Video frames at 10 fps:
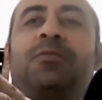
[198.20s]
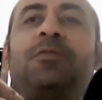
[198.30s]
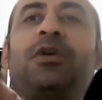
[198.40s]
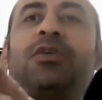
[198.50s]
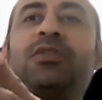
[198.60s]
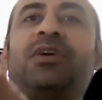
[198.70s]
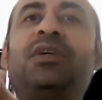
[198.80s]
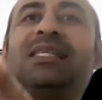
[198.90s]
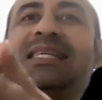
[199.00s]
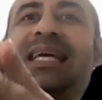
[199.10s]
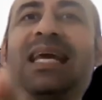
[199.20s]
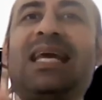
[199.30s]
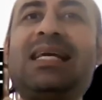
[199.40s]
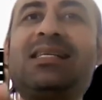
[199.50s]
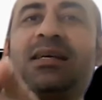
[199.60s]
for your
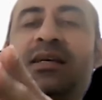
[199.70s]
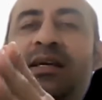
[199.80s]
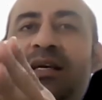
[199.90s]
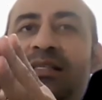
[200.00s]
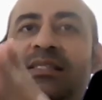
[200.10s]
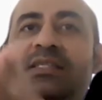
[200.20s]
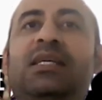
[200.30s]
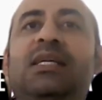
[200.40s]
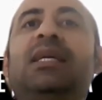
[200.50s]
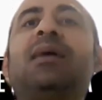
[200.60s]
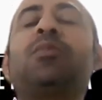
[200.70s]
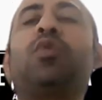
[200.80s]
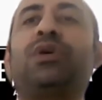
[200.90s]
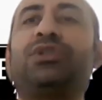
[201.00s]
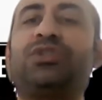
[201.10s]
38 CDM
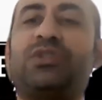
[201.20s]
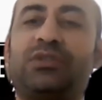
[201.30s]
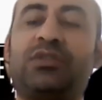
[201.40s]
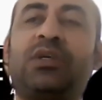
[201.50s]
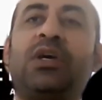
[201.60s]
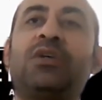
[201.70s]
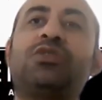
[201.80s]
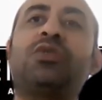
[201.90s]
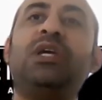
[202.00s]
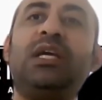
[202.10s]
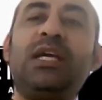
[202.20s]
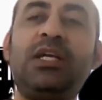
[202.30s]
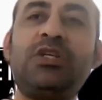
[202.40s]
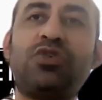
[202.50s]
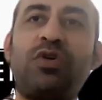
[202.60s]
questions. So
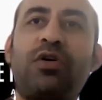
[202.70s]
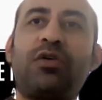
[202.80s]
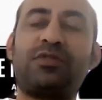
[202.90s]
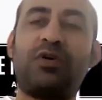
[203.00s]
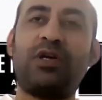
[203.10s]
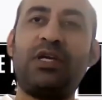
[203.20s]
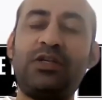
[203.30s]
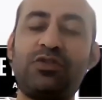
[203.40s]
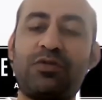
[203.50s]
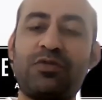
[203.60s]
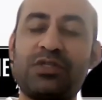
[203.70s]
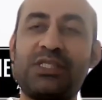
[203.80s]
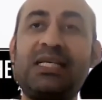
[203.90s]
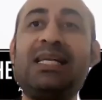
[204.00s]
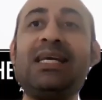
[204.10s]
each of your
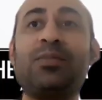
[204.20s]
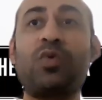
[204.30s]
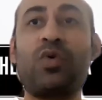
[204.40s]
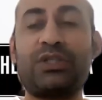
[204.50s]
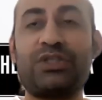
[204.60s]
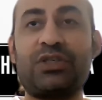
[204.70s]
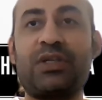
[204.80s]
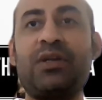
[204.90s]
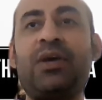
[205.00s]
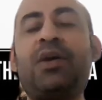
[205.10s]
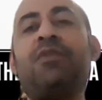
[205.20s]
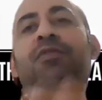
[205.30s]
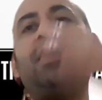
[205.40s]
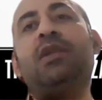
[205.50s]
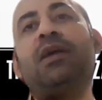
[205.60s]
CDM question
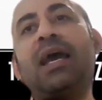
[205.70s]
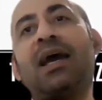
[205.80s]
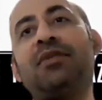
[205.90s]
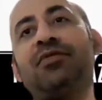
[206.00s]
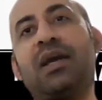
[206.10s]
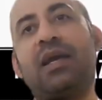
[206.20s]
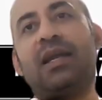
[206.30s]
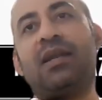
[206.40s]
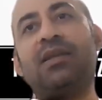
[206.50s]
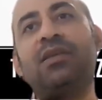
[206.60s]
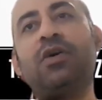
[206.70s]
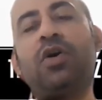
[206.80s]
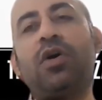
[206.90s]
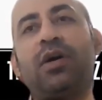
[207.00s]
will have another